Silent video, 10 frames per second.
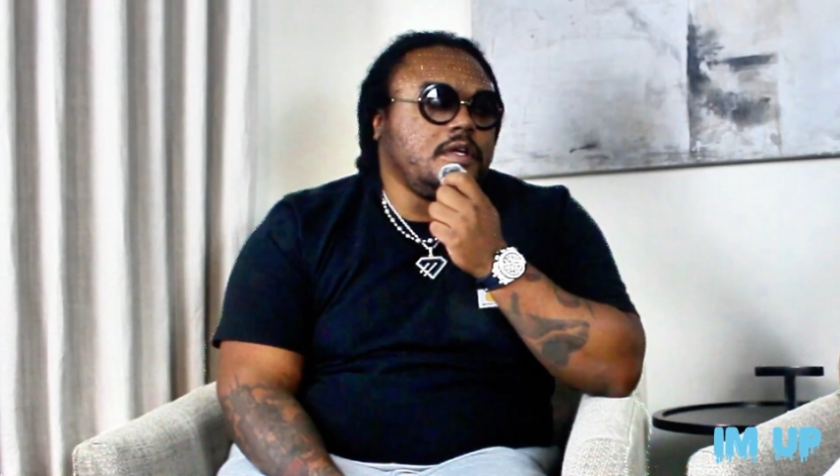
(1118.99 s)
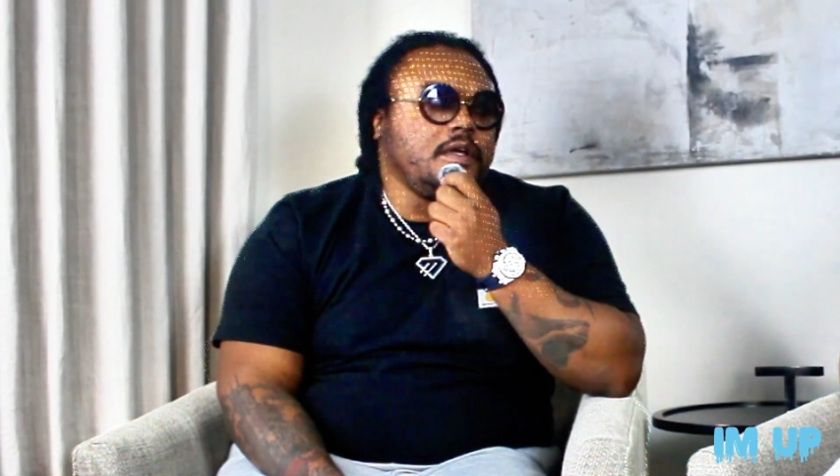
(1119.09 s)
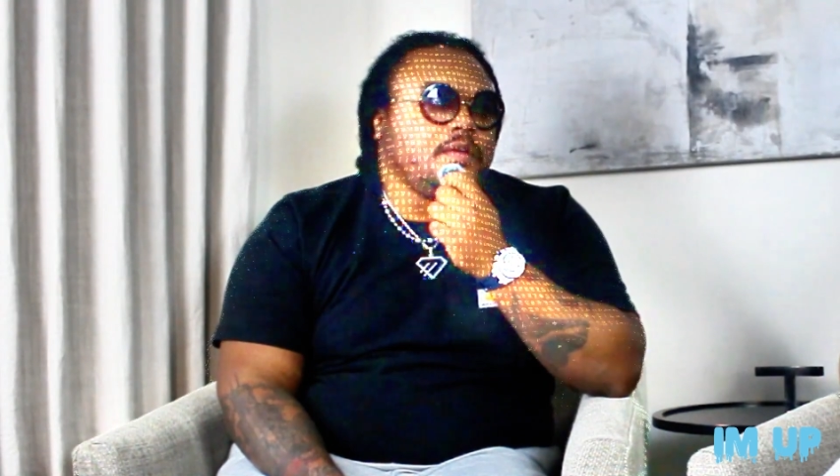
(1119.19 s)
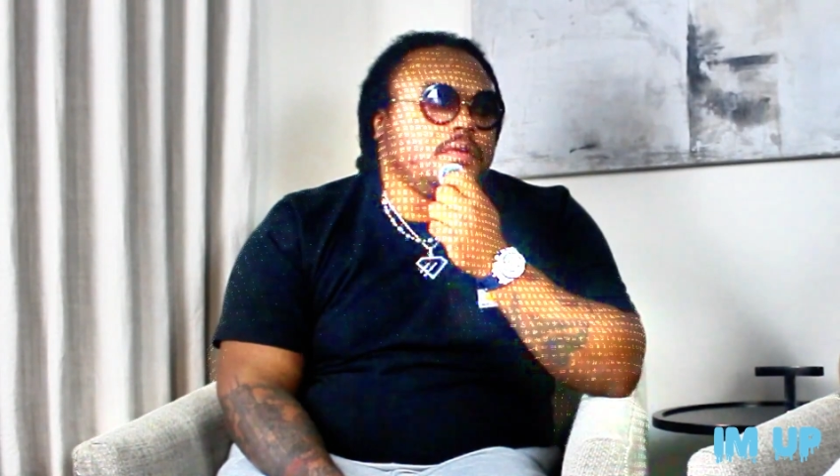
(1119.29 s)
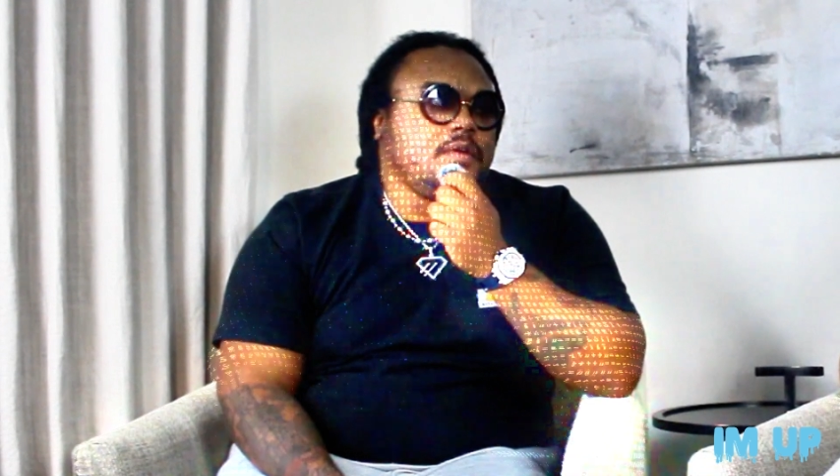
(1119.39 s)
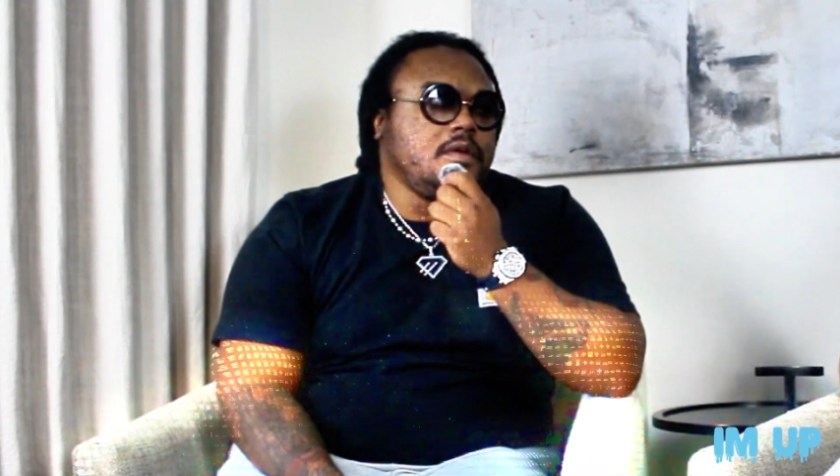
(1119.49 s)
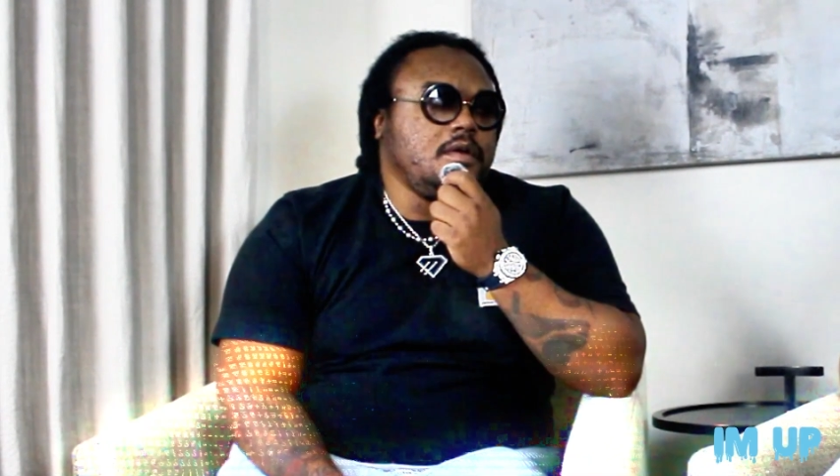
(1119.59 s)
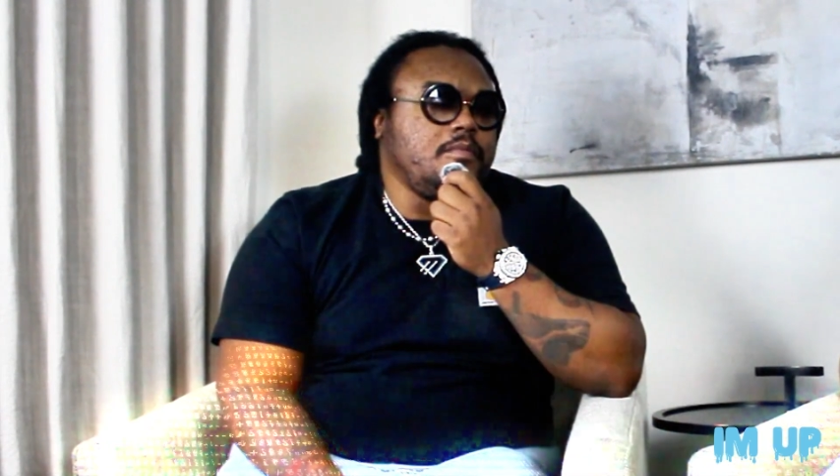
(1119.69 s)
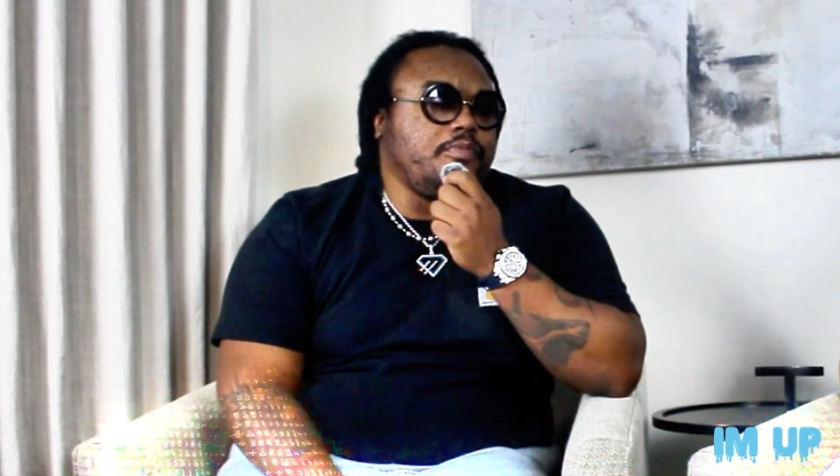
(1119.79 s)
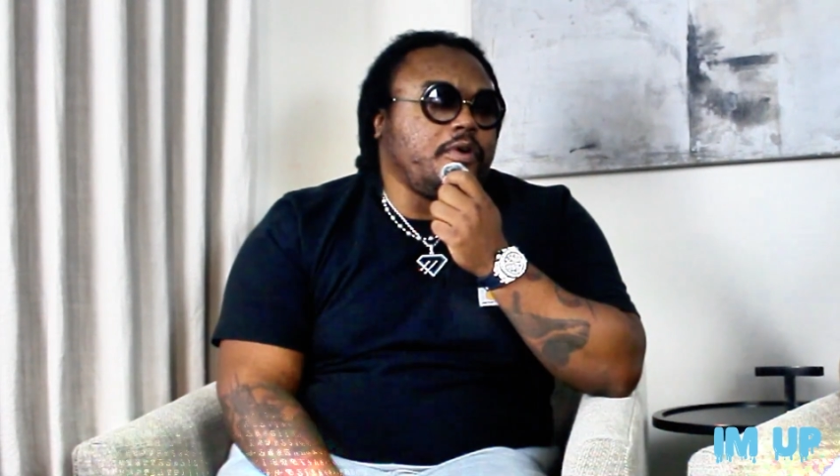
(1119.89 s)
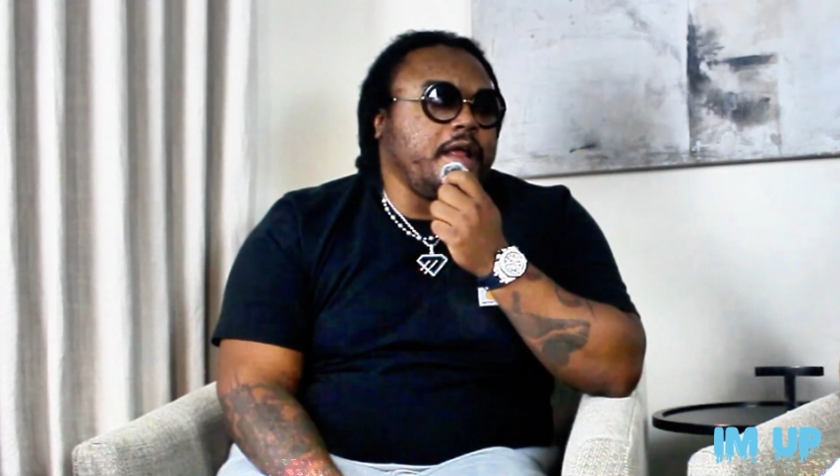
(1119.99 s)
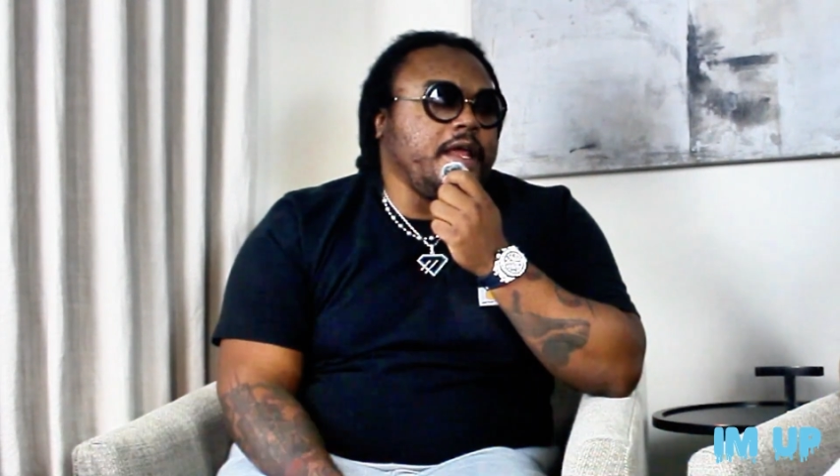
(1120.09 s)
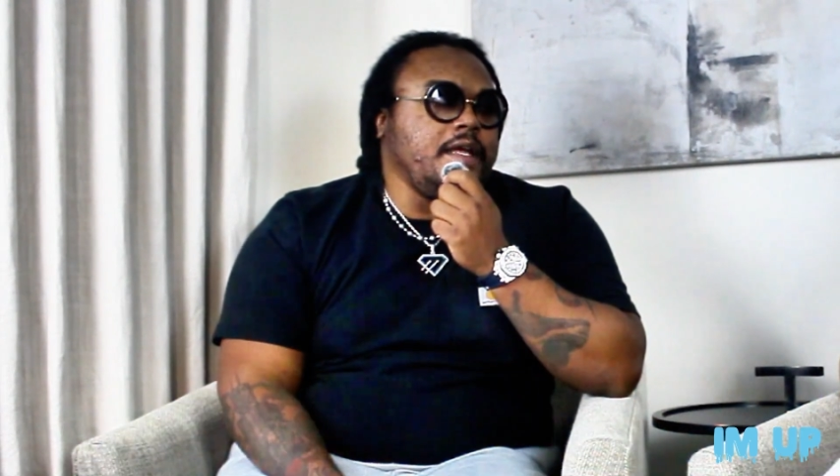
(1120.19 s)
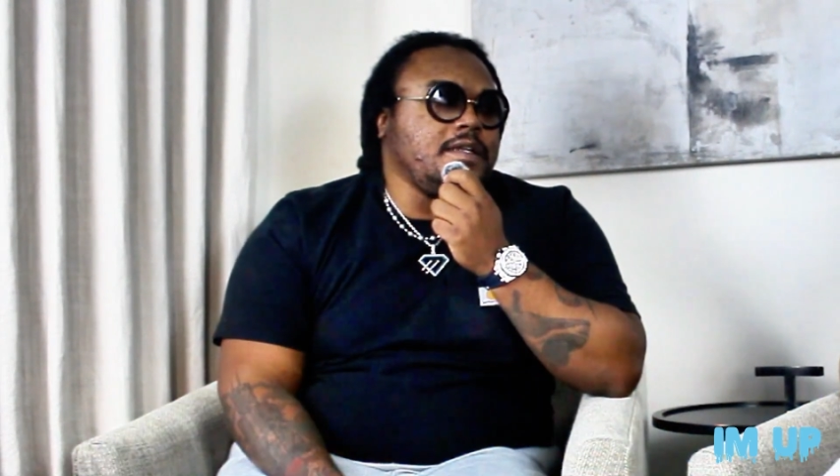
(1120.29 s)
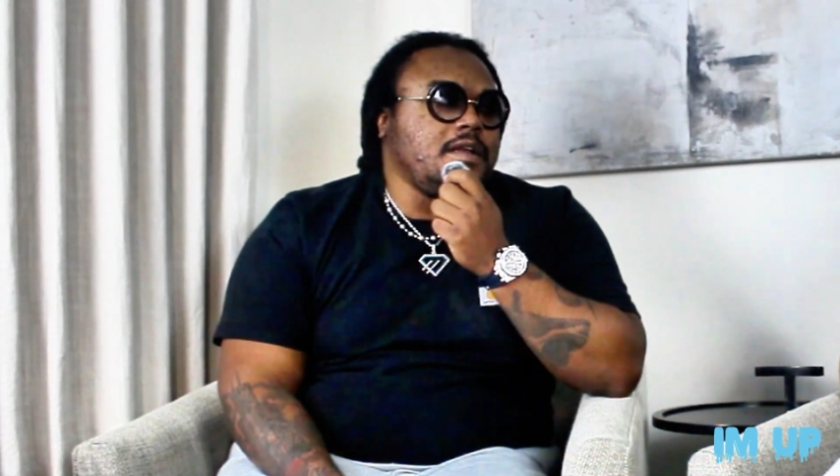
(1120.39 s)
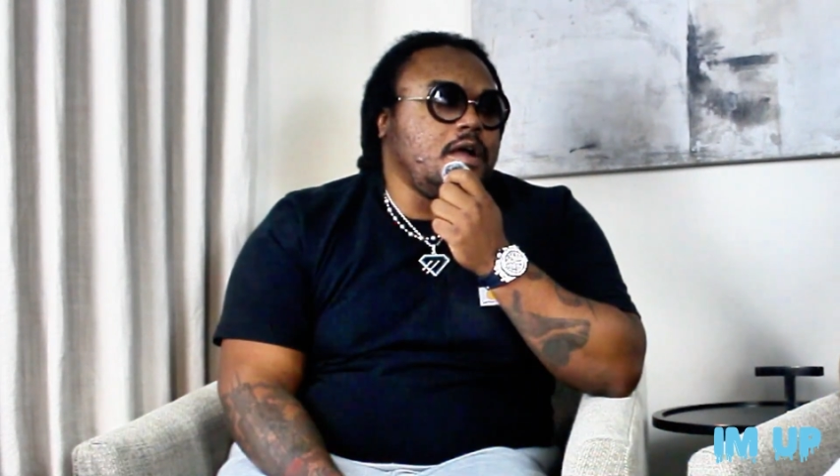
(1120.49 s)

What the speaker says: Like, brain and